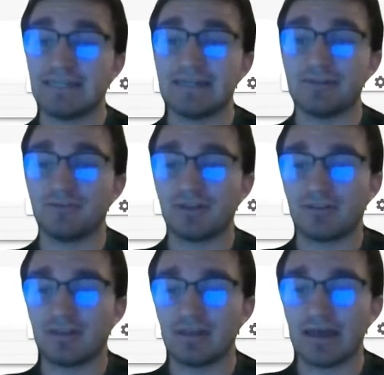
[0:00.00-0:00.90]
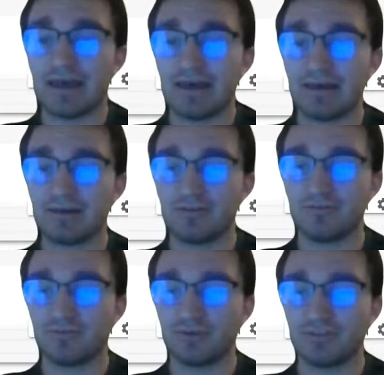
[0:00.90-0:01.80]
you can see
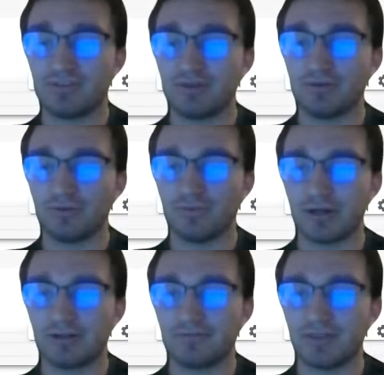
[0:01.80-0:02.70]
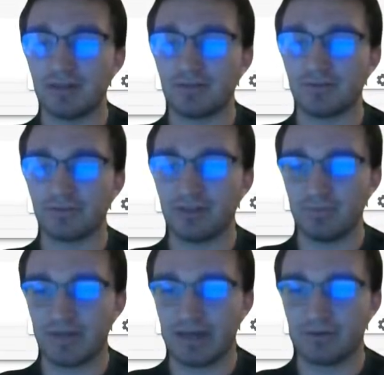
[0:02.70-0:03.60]
every single one of these little
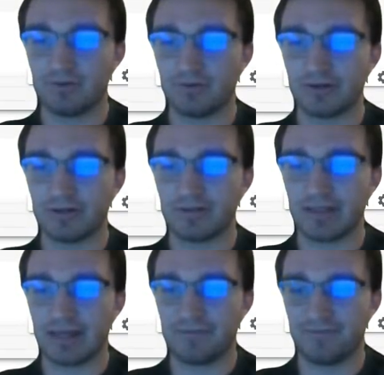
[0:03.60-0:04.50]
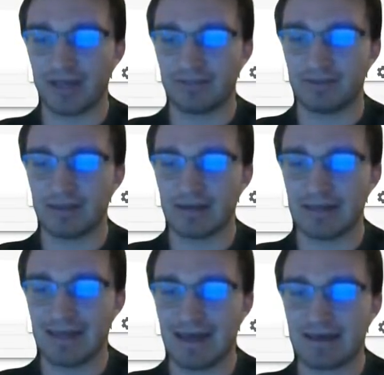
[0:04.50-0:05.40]
subcategories that Fastai
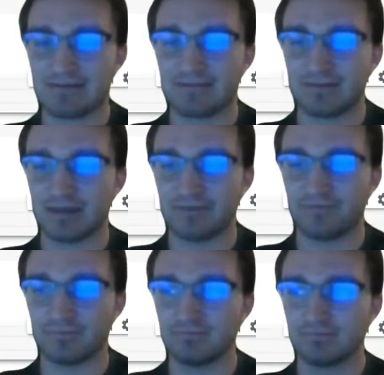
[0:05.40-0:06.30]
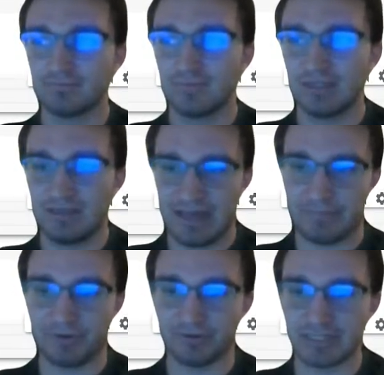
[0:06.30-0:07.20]
has, aside from
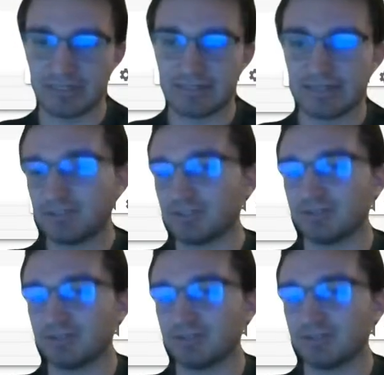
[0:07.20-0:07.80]
capital T tensor.